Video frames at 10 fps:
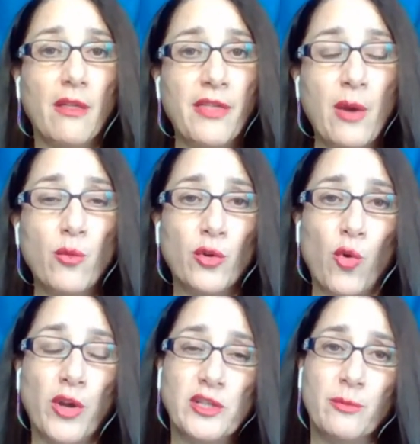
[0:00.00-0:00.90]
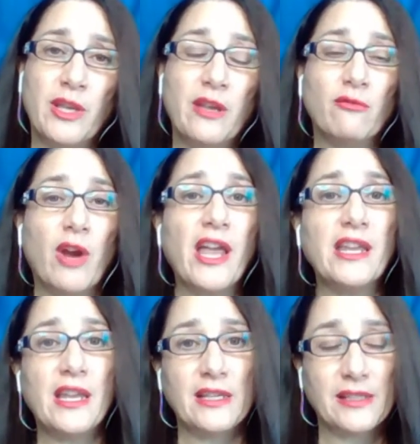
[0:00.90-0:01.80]
Then we're going to begin
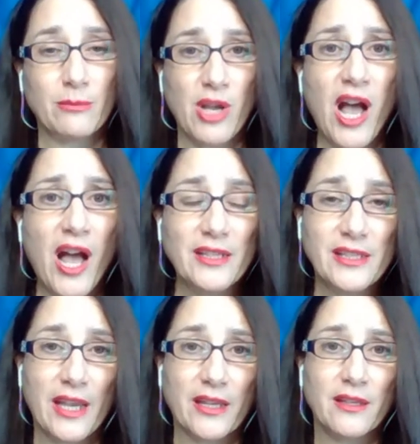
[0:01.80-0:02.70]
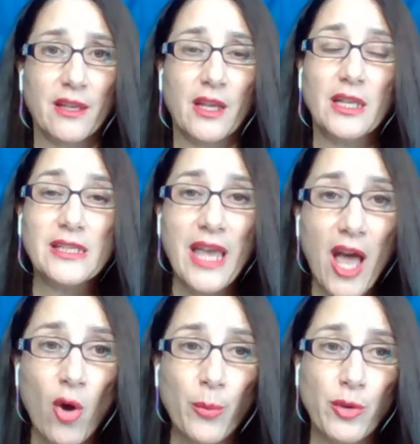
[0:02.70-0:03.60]
writing some content to
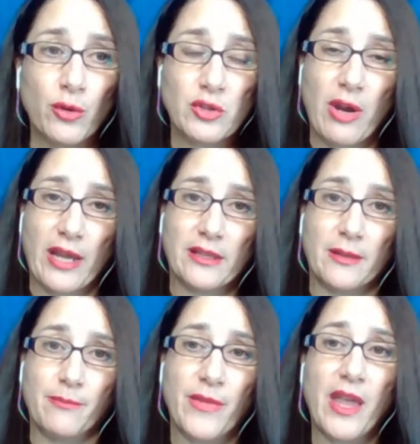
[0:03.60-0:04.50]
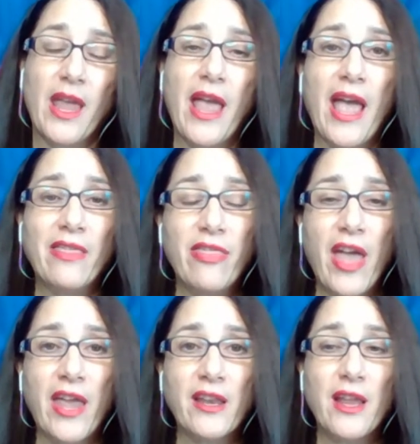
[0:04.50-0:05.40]
help you attract them.
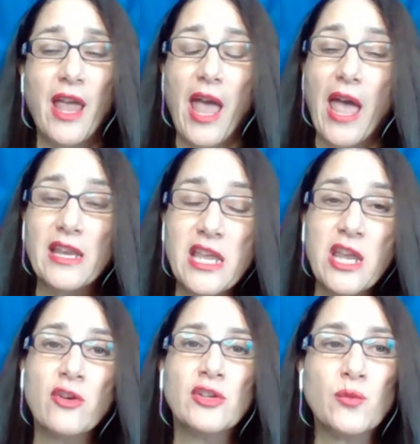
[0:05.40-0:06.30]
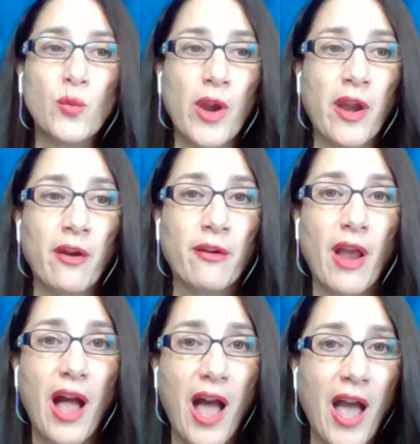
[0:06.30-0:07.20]
And here's where
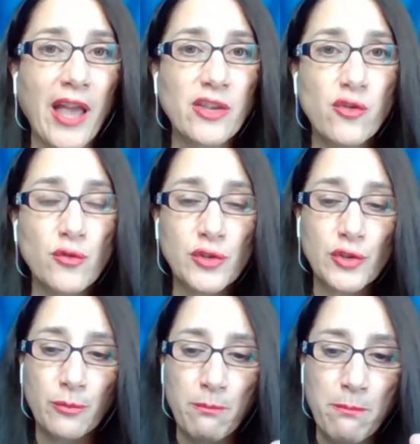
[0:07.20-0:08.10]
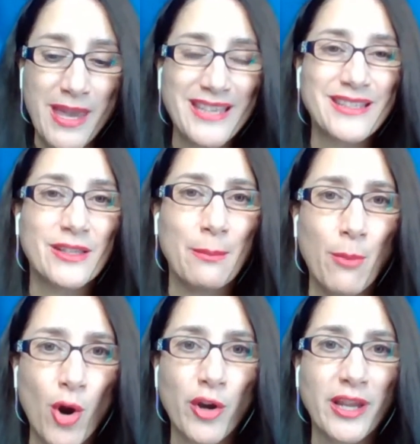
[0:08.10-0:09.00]
I used to miss the
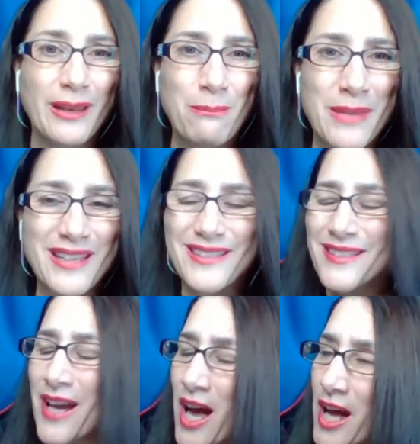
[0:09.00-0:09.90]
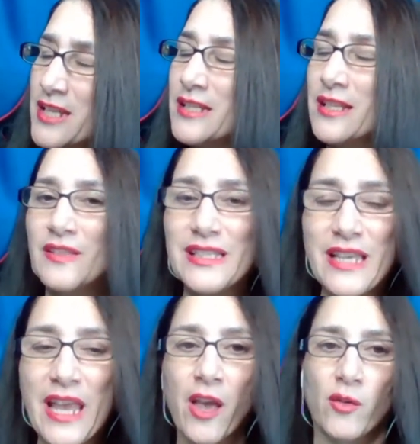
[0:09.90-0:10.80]
mark and miss tons of
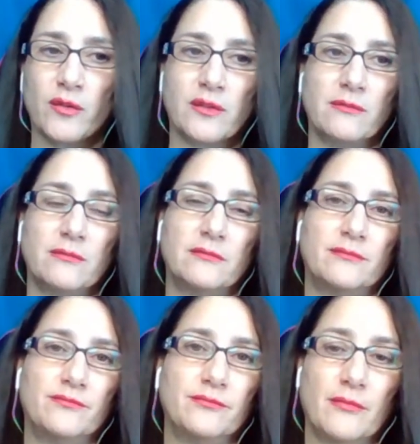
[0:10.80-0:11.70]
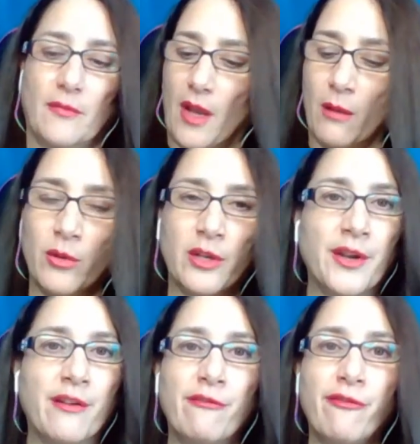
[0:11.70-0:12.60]
sales. I'm going to
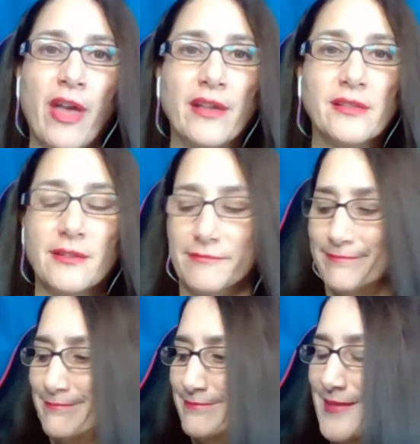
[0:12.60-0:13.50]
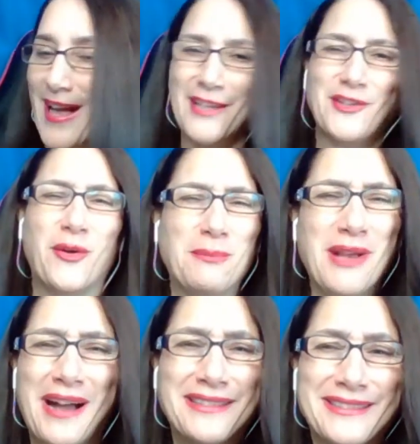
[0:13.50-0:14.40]
confess. I know I'm
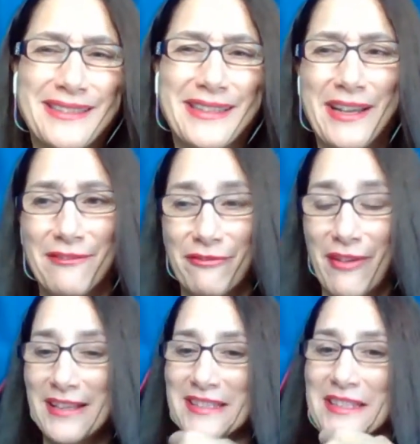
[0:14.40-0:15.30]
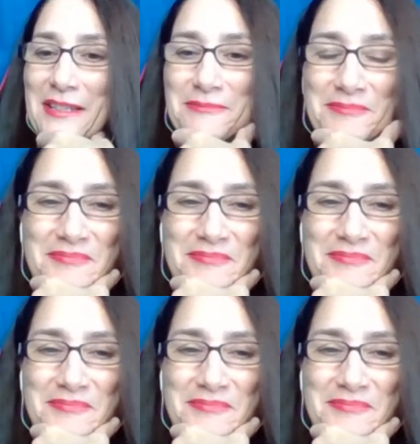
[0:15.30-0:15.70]
constantly confessing.